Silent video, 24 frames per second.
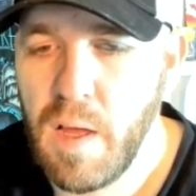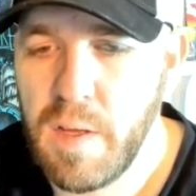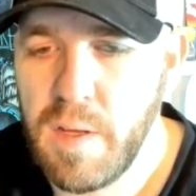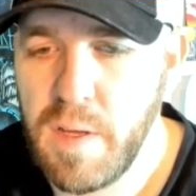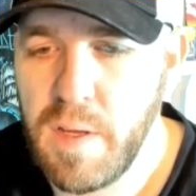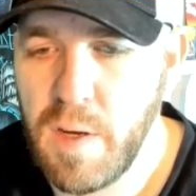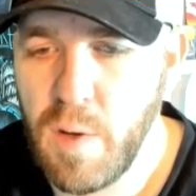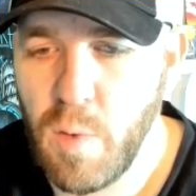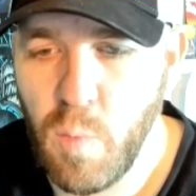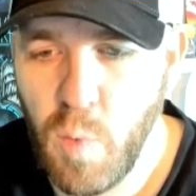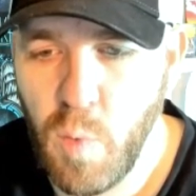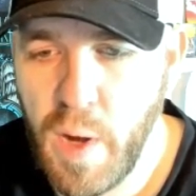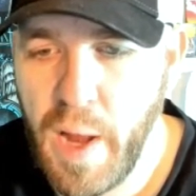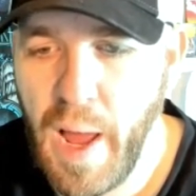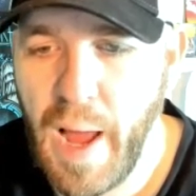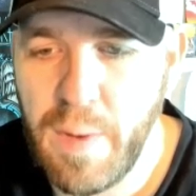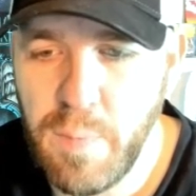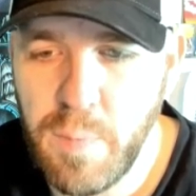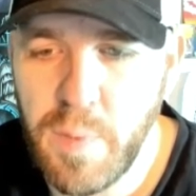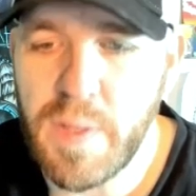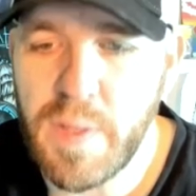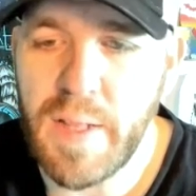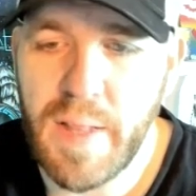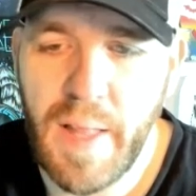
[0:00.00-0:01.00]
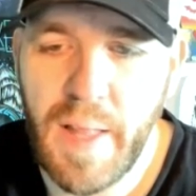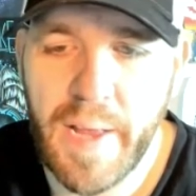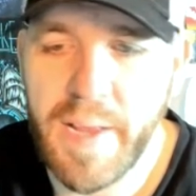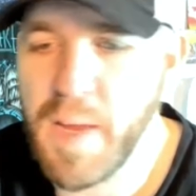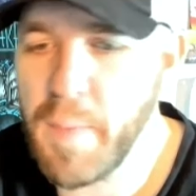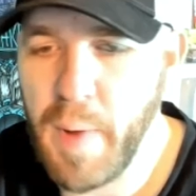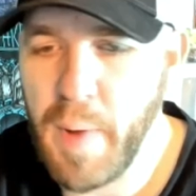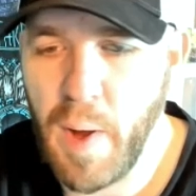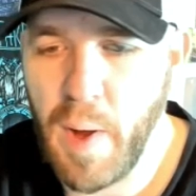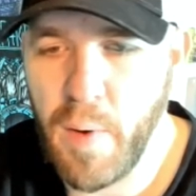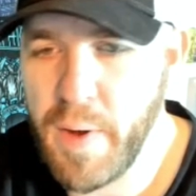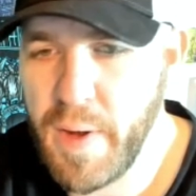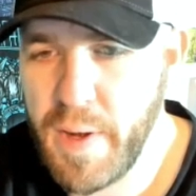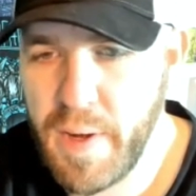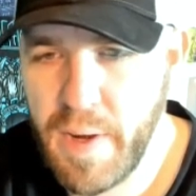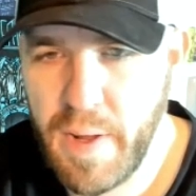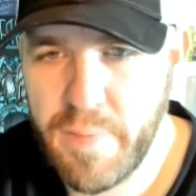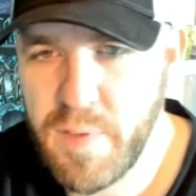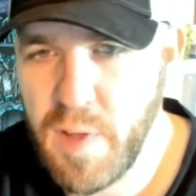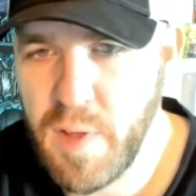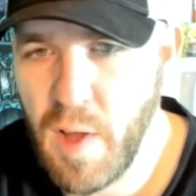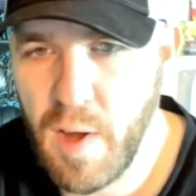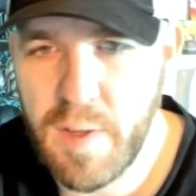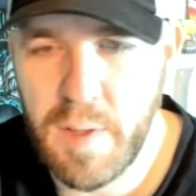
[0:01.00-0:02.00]
what I really like about it, and
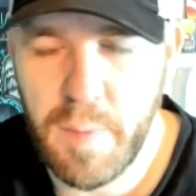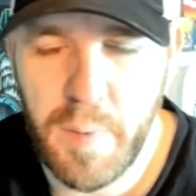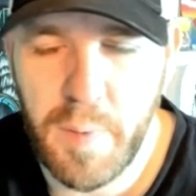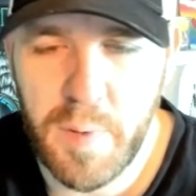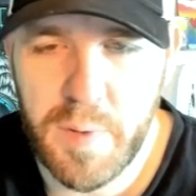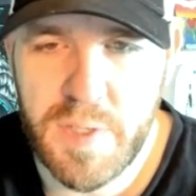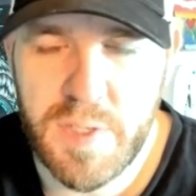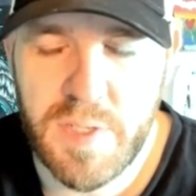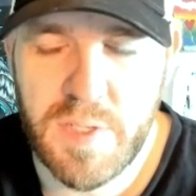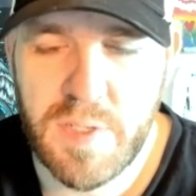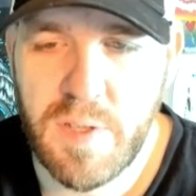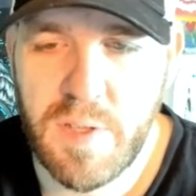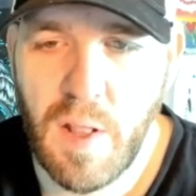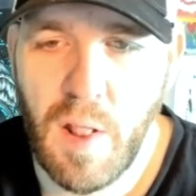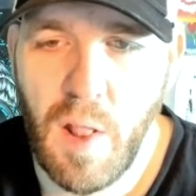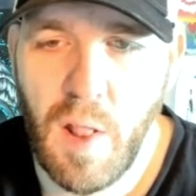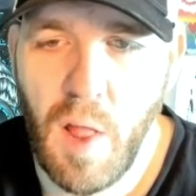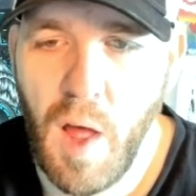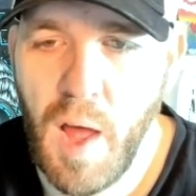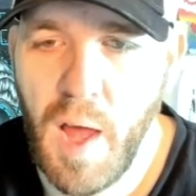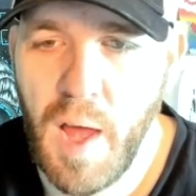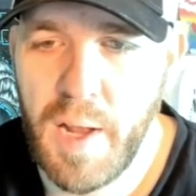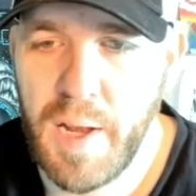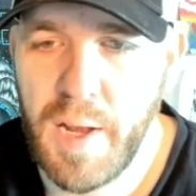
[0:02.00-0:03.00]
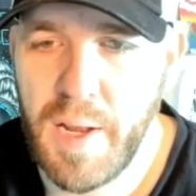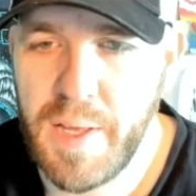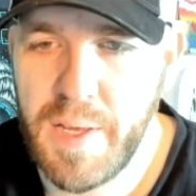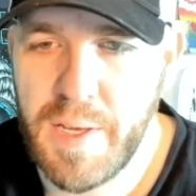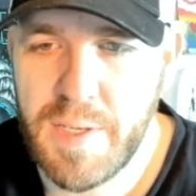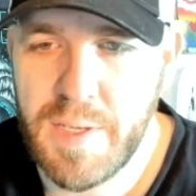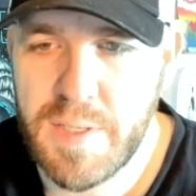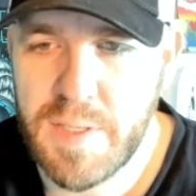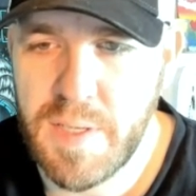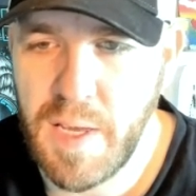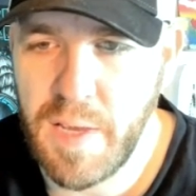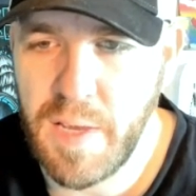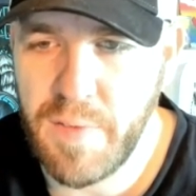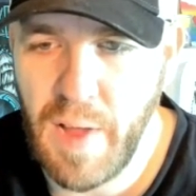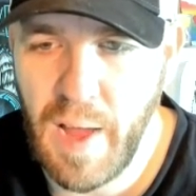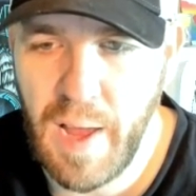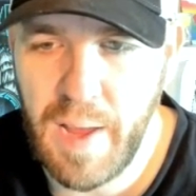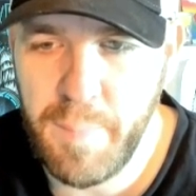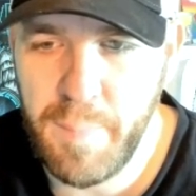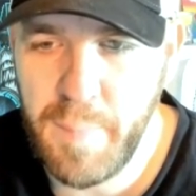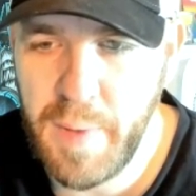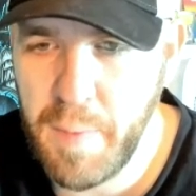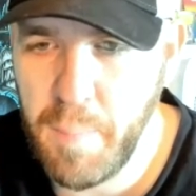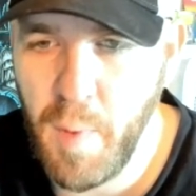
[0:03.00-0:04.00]
I've talked about this a lot, is if
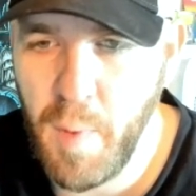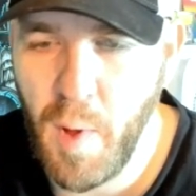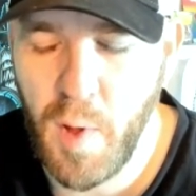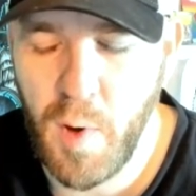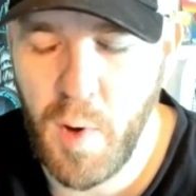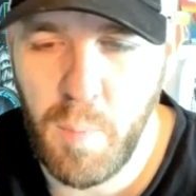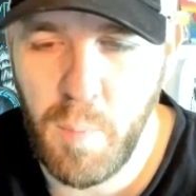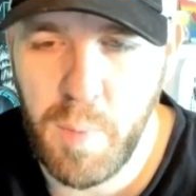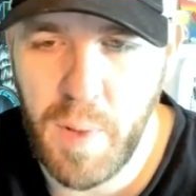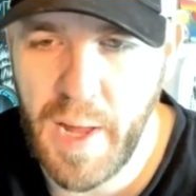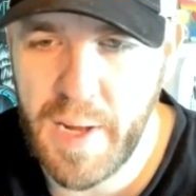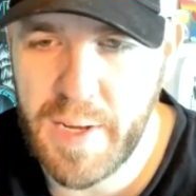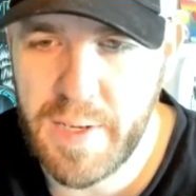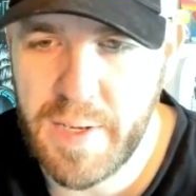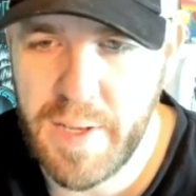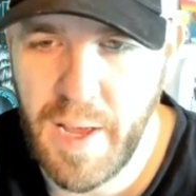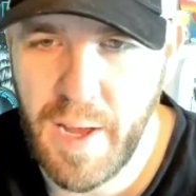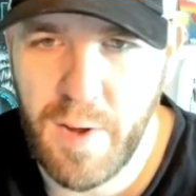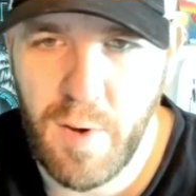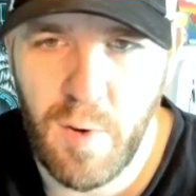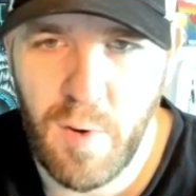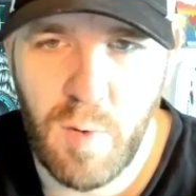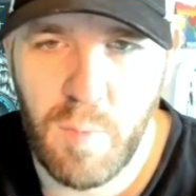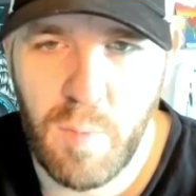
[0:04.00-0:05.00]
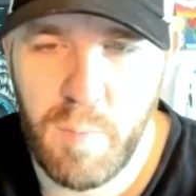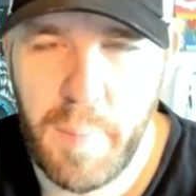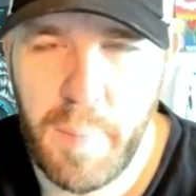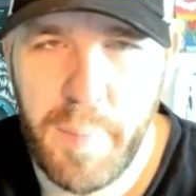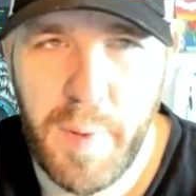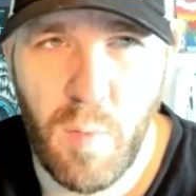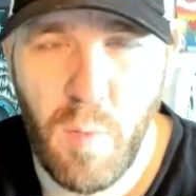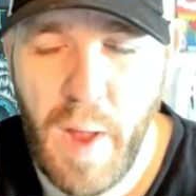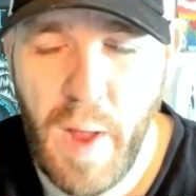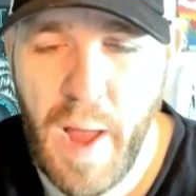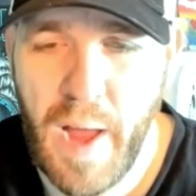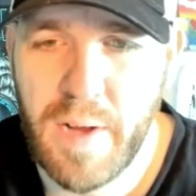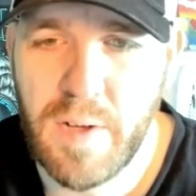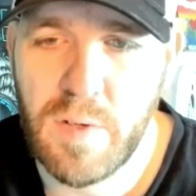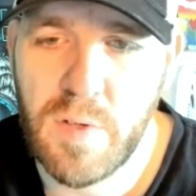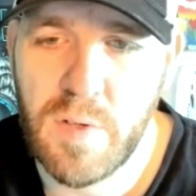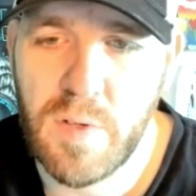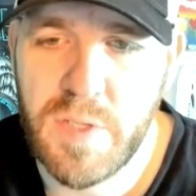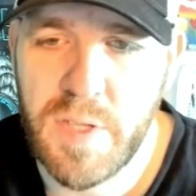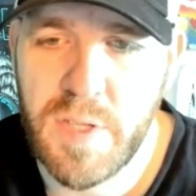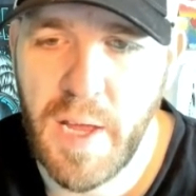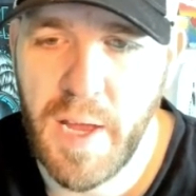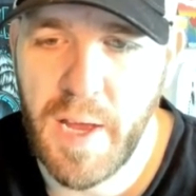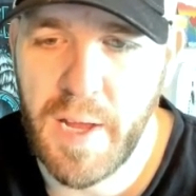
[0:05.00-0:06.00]
I'm in a mono black deck or maybe a
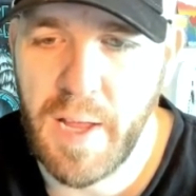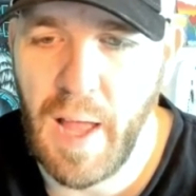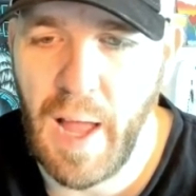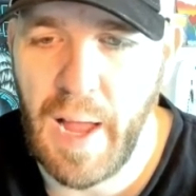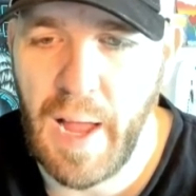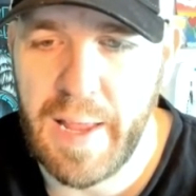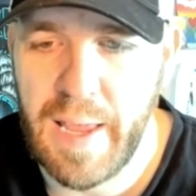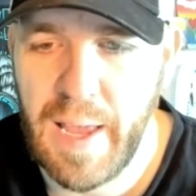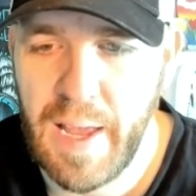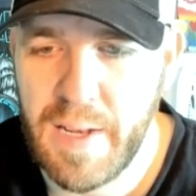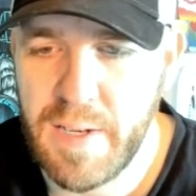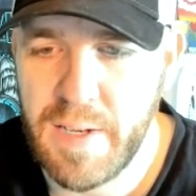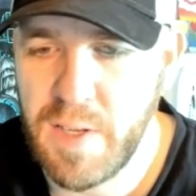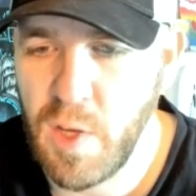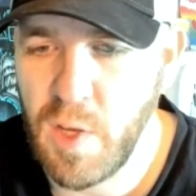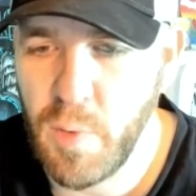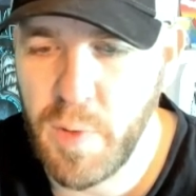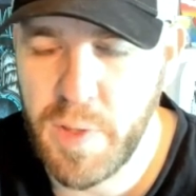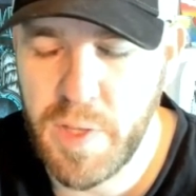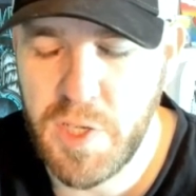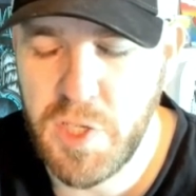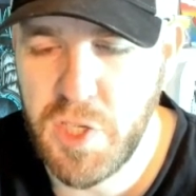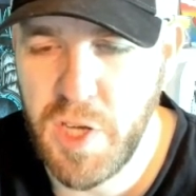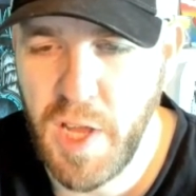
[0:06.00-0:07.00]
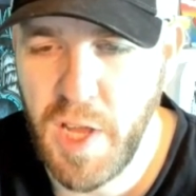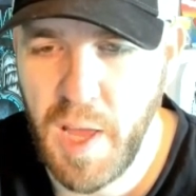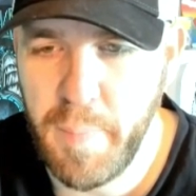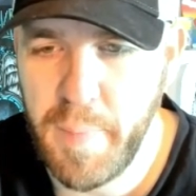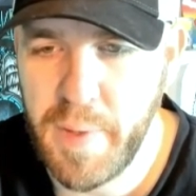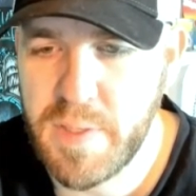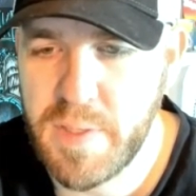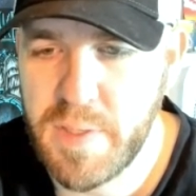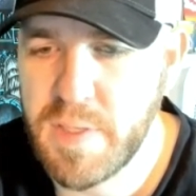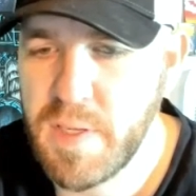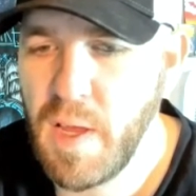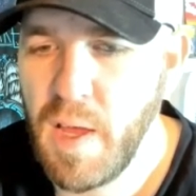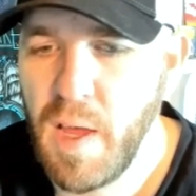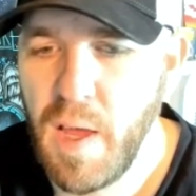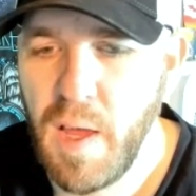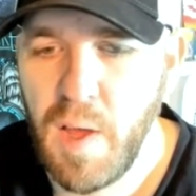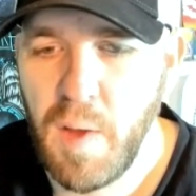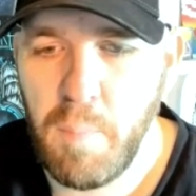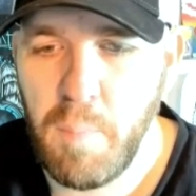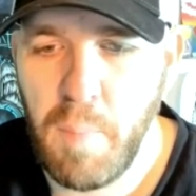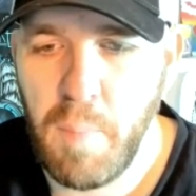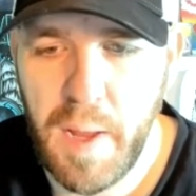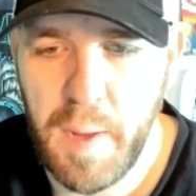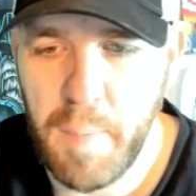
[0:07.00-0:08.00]
Rakdos deck, I can't deal with enchantments.
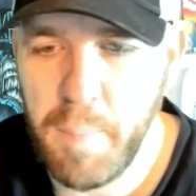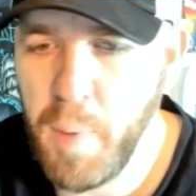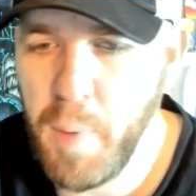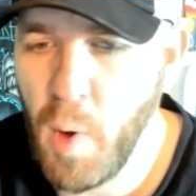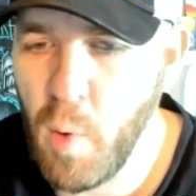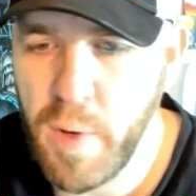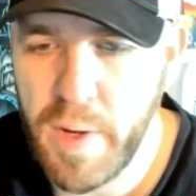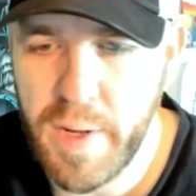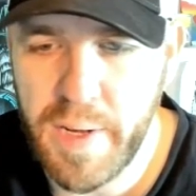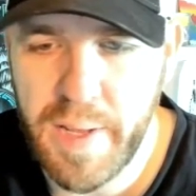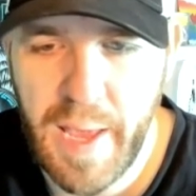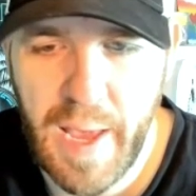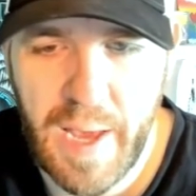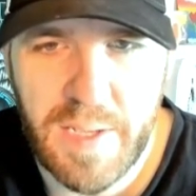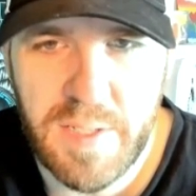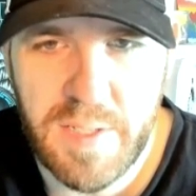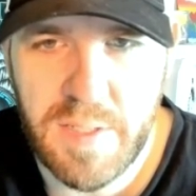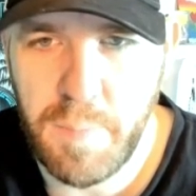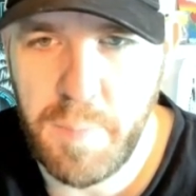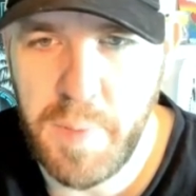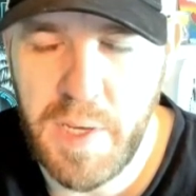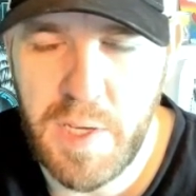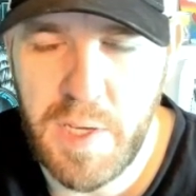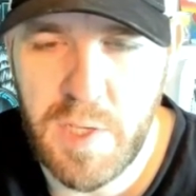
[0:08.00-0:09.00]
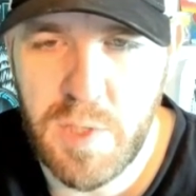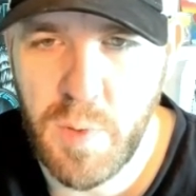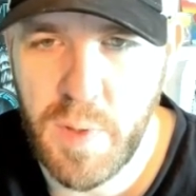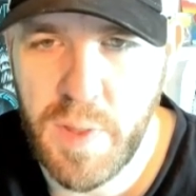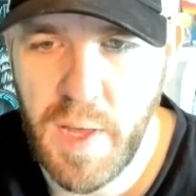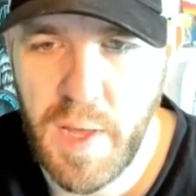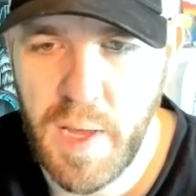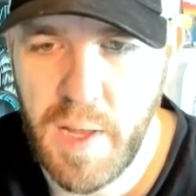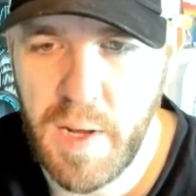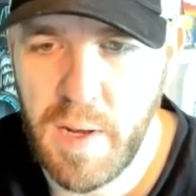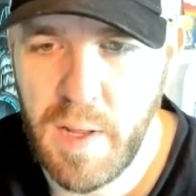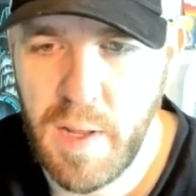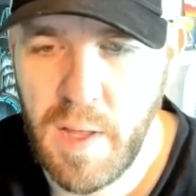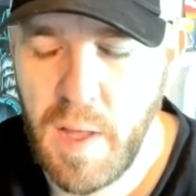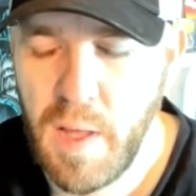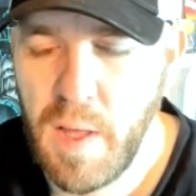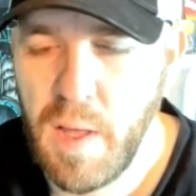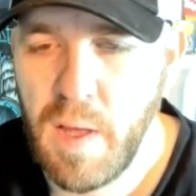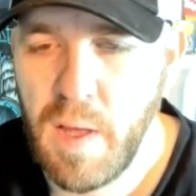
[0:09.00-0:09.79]
My opponent casts a Beast Within,